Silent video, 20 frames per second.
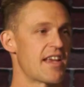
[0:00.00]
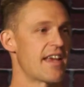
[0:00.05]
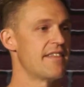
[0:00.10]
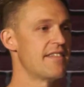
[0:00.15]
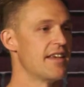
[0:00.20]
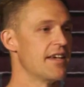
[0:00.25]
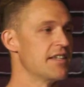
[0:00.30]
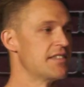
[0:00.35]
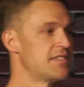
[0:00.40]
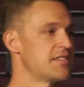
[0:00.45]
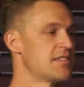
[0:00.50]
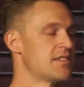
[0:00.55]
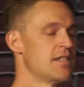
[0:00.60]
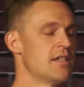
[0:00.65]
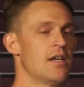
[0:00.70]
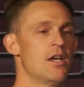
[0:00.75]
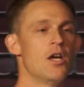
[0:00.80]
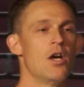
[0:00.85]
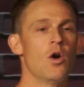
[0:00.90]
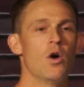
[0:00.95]
this
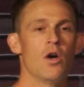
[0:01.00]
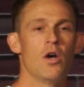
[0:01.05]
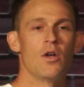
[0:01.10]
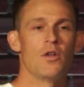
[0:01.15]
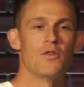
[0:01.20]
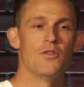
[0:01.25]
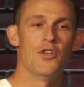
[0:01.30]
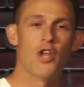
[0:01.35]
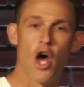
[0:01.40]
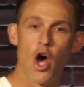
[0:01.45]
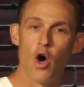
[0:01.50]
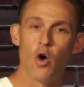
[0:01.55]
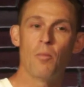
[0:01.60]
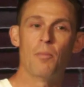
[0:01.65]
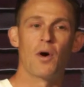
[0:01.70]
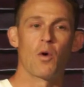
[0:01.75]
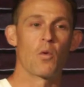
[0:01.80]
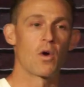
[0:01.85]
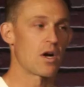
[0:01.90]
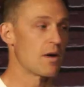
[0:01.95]
No,
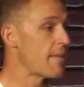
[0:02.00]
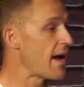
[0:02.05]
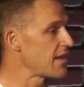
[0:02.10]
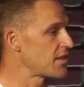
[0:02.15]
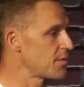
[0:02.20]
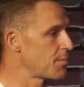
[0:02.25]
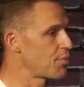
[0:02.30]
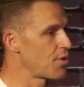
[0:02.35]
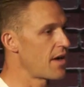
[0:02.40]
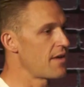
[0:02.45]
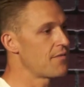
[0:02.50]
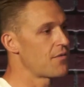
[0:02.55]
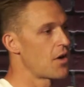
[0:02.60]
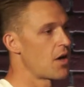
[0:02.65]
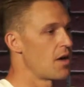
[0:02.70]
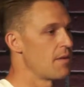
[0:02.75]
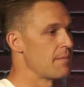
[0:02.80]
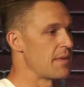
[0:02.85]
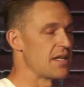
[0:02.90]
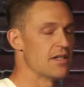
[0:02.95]
but we're about to pray for our
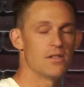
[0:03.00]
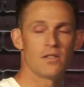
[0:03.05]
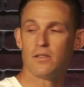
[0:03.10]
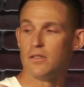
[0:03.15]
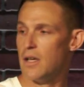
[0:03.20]
meal.